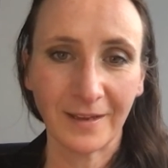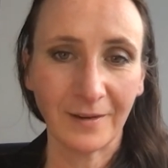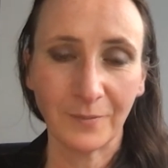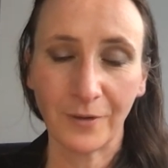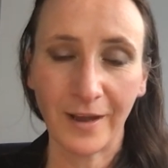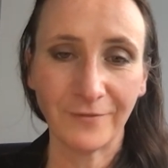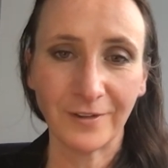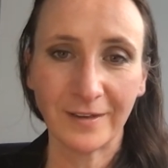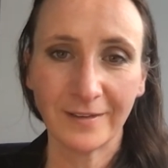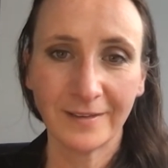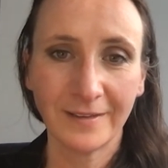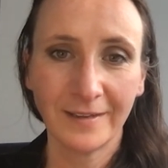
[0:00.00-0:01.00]

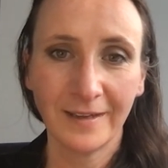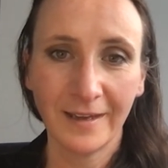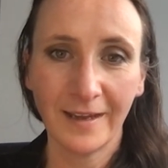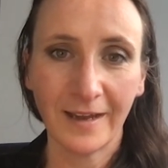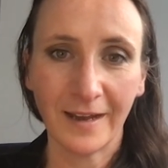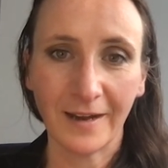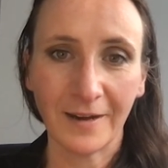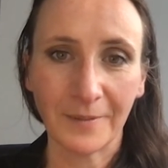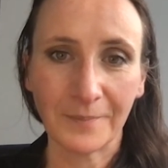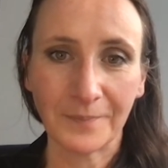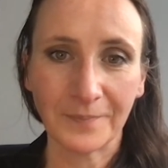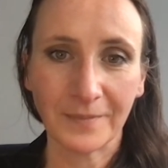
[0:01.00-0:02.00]
whatever.
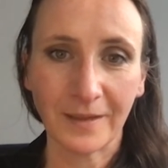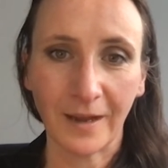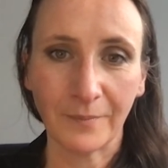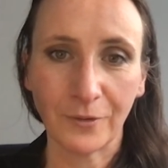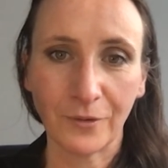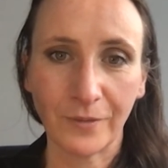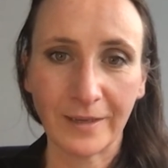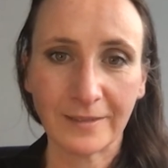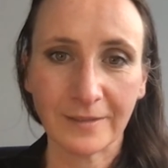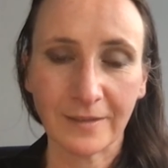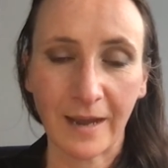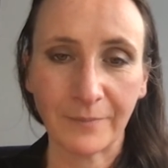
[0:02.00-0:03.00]
I'm
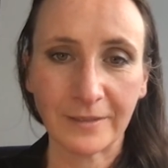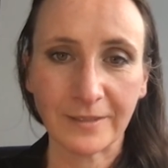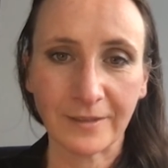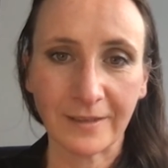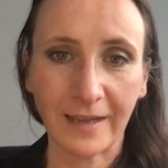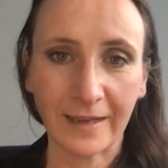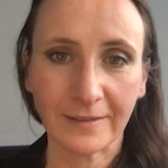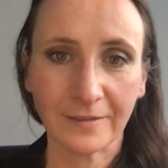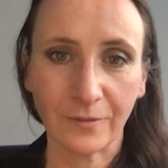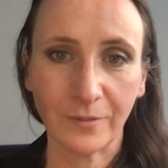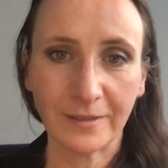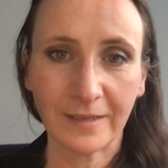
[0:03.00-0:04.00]
always happy to connect
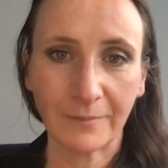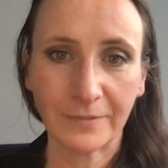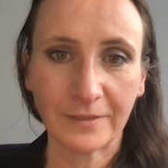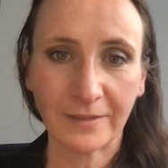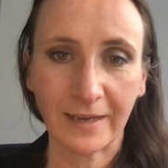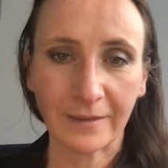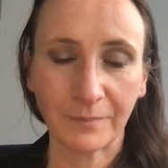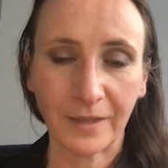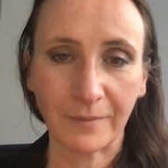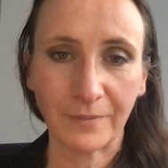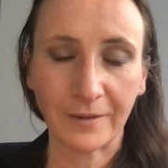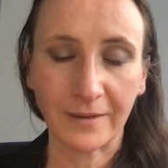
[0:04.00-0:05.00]

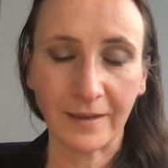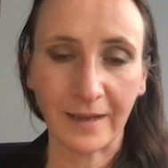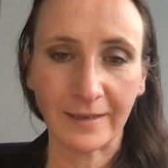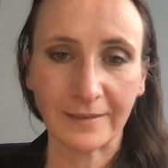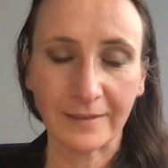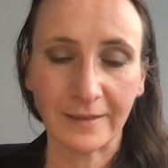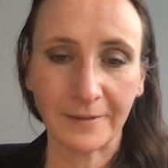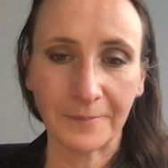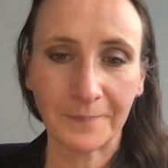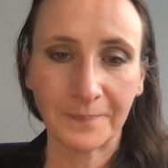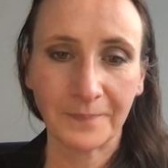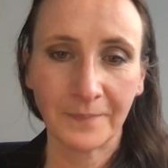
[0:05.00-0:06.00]
people,
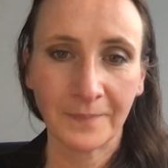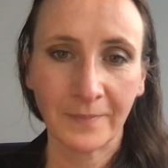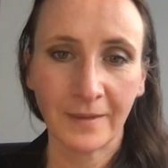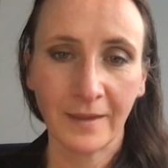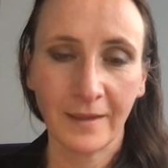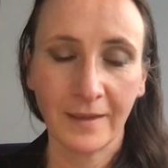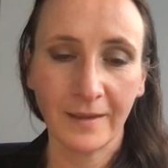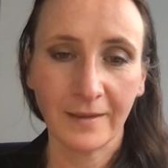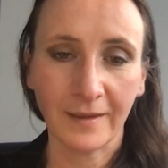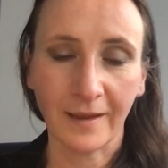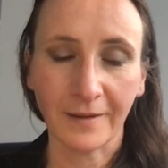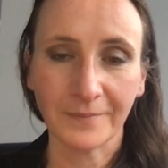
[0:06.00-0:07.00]
and
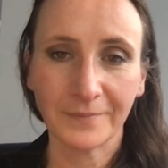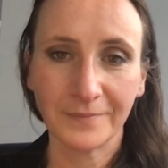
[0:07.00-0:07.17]
yeah.